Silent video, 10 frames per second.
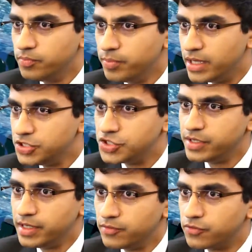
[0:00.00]
of
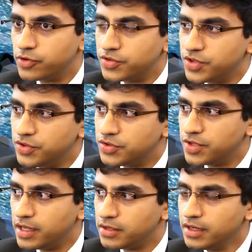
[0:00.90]
Bayesian inference
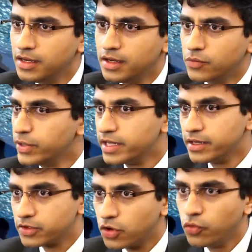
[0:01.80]
is that we
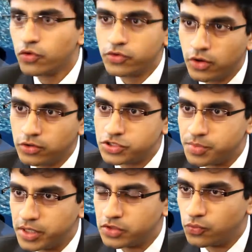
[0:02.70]
can encode our
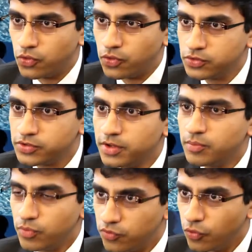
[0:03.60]
knowledge about the world
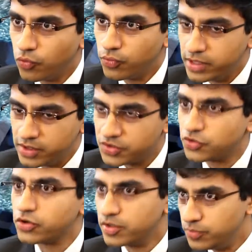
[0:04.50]
before we
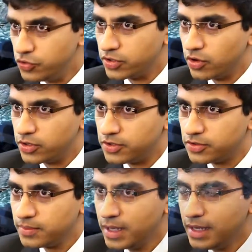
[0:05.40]
start computing on it.